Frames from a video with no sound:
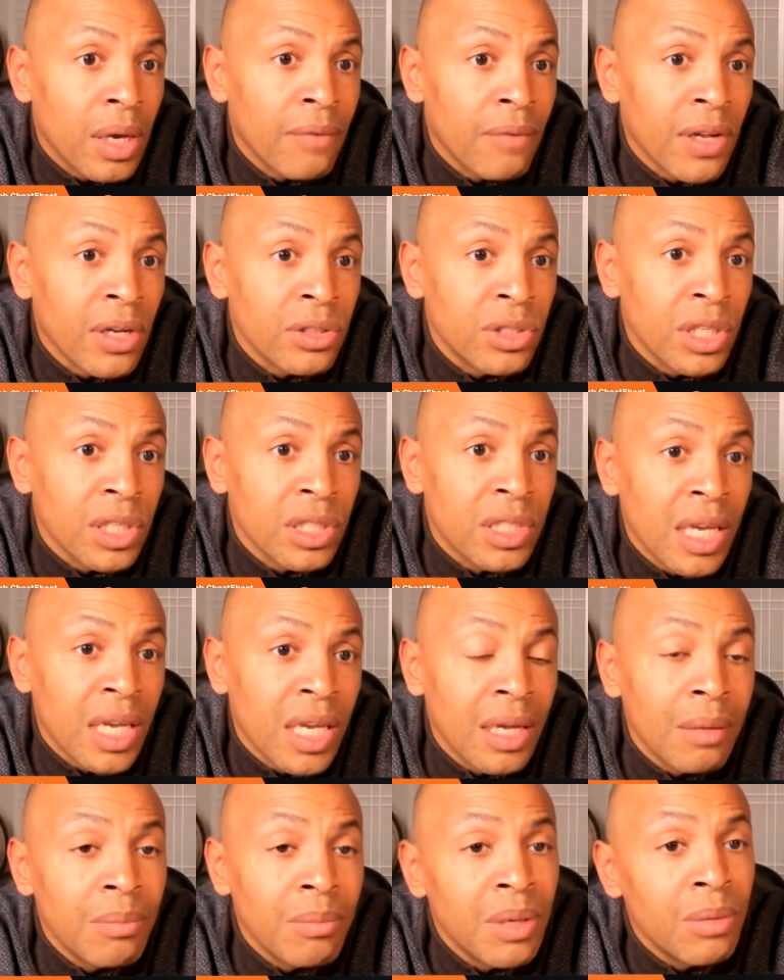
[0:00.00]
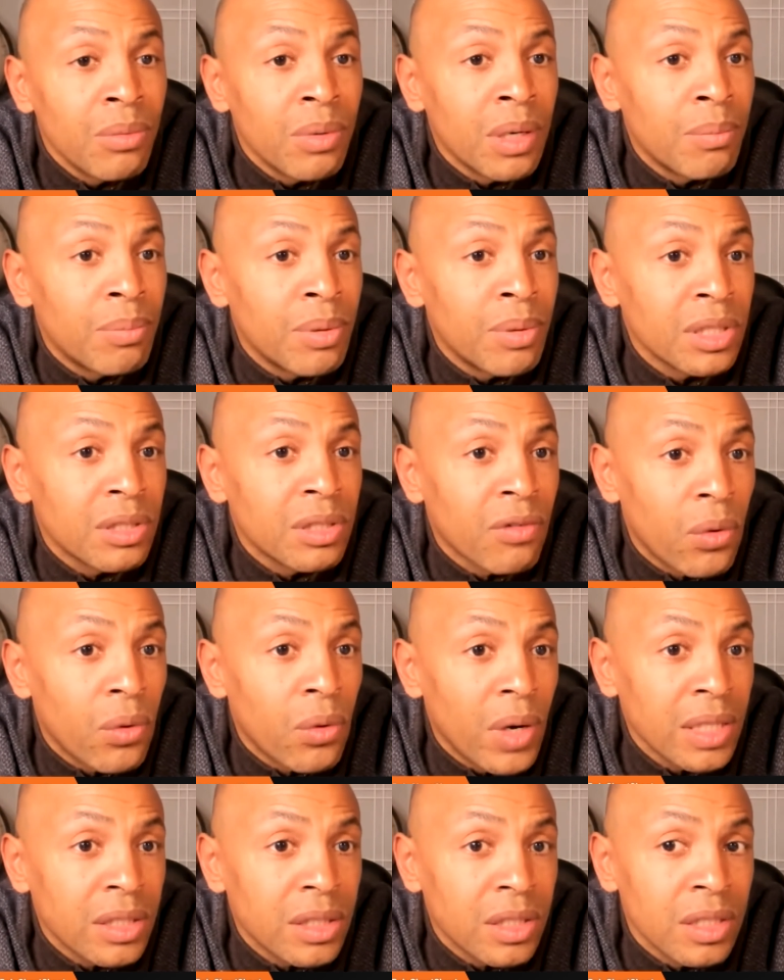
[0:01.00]
if they're just hitting me with a bunch of
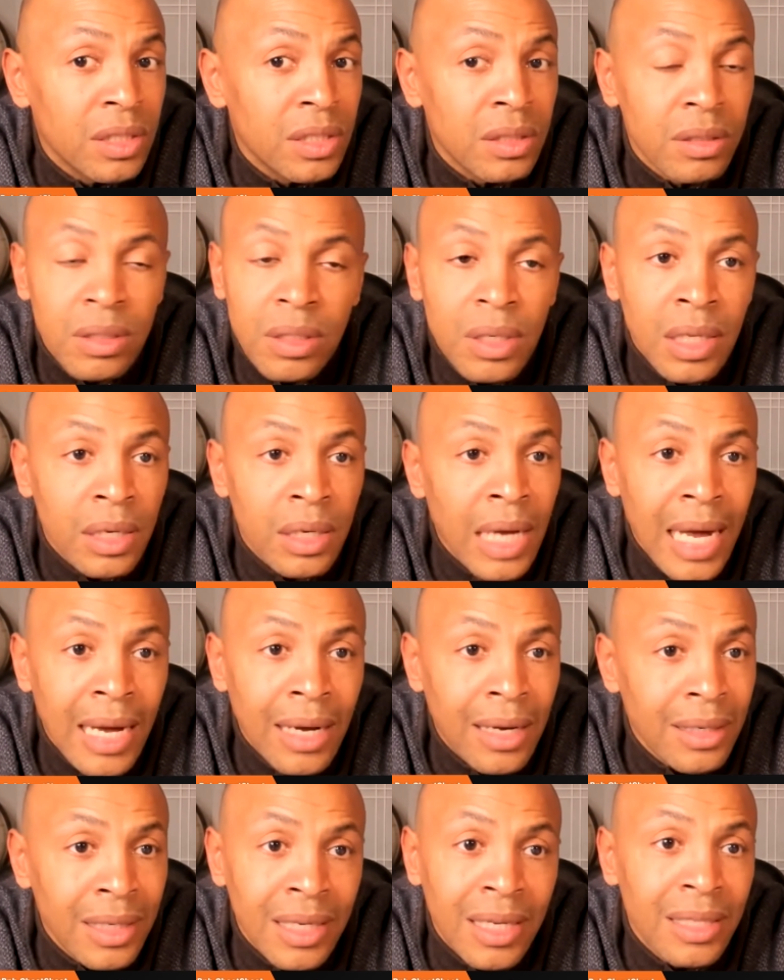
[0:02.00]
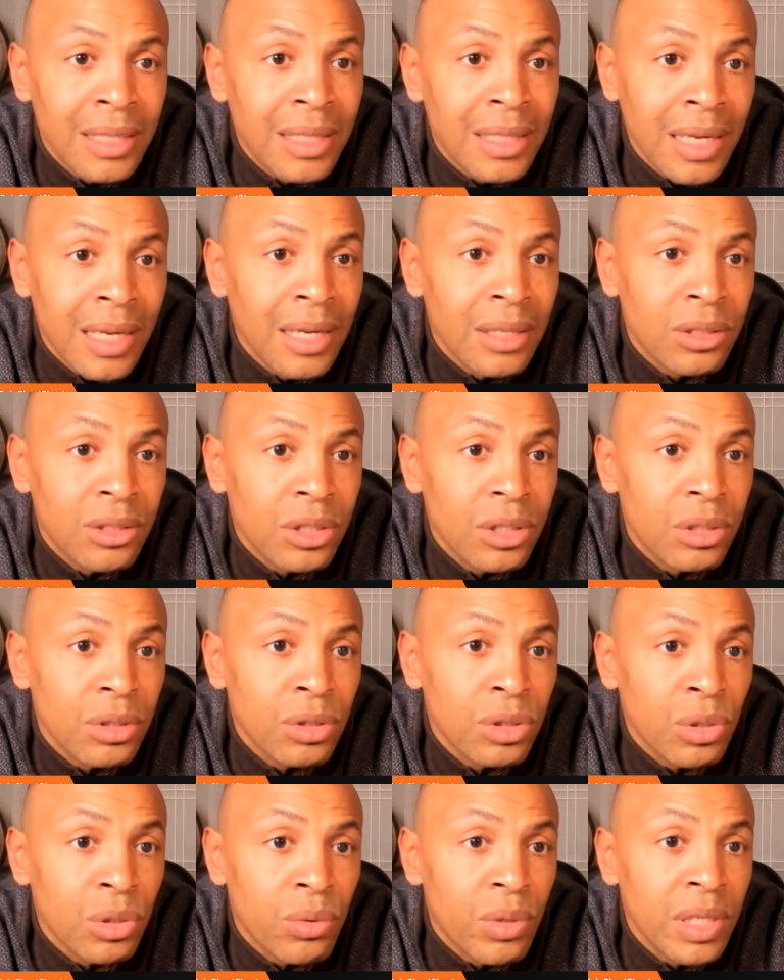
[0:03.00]
questions, they're not going to get the answer to
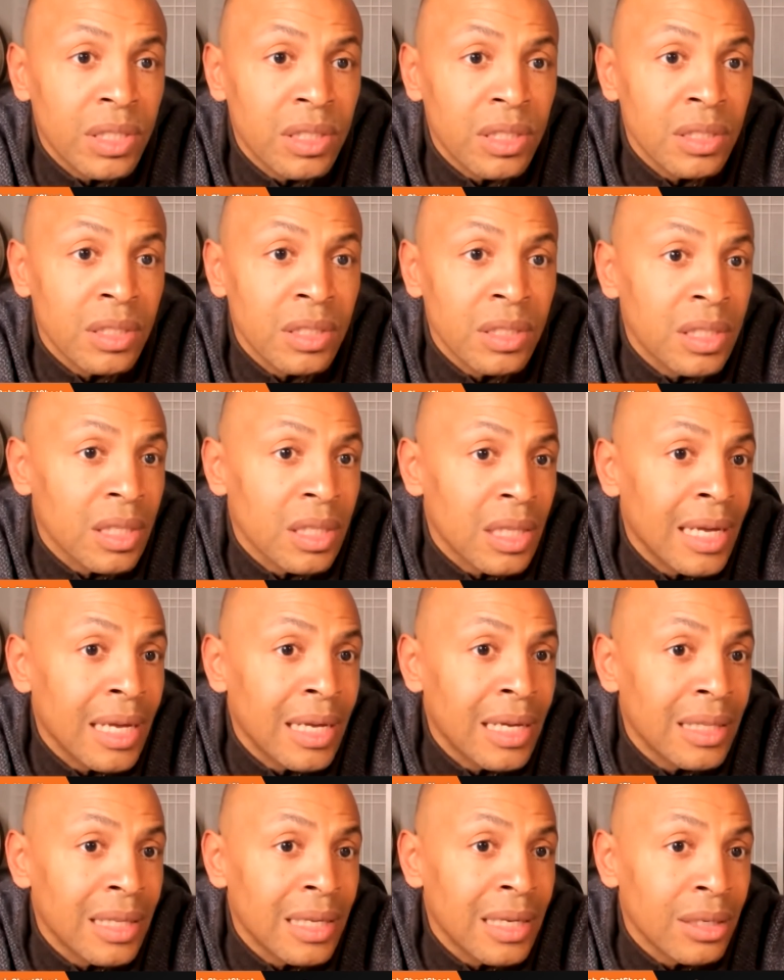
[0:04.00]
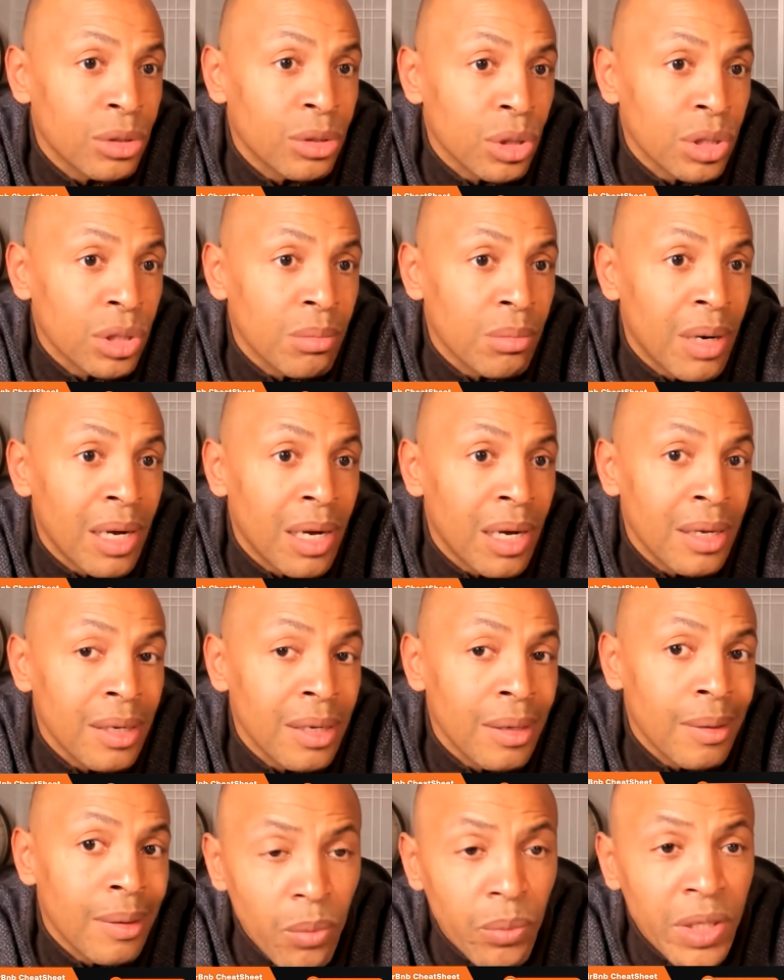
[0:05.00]
those questions until I get the answer to mine.
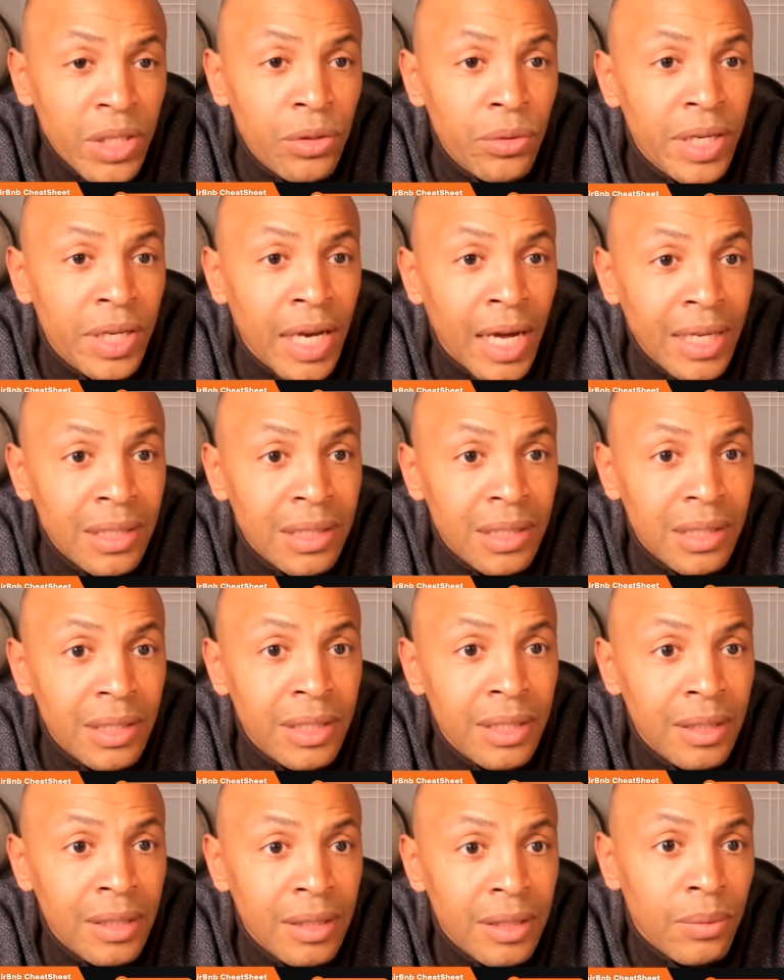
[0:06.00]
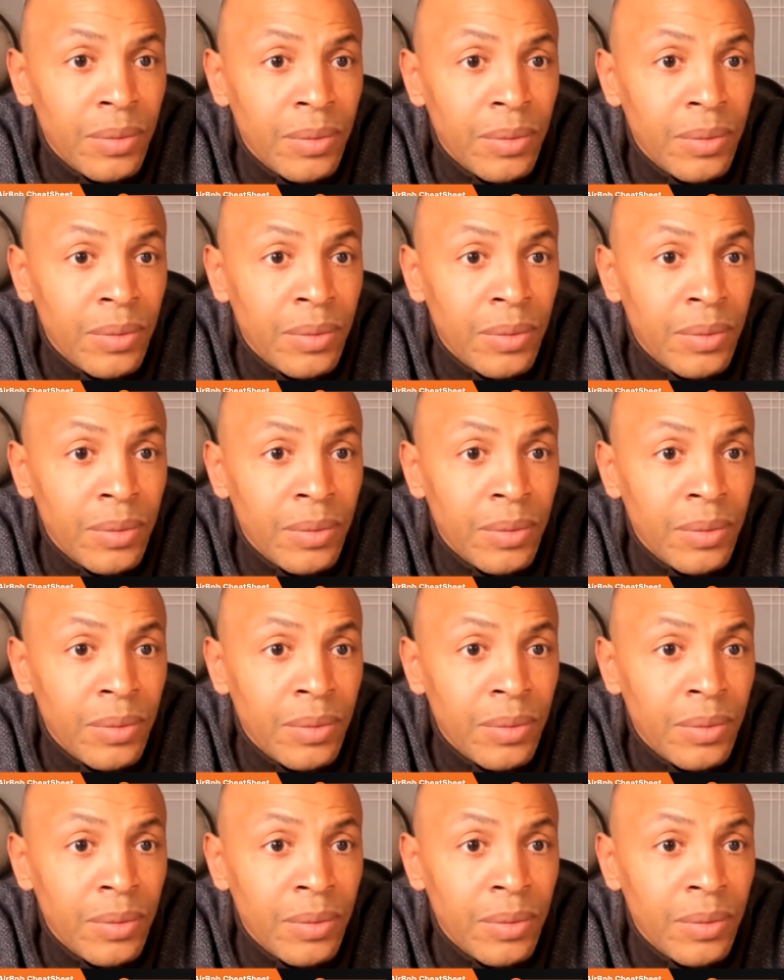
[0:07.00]
But we do it nicely.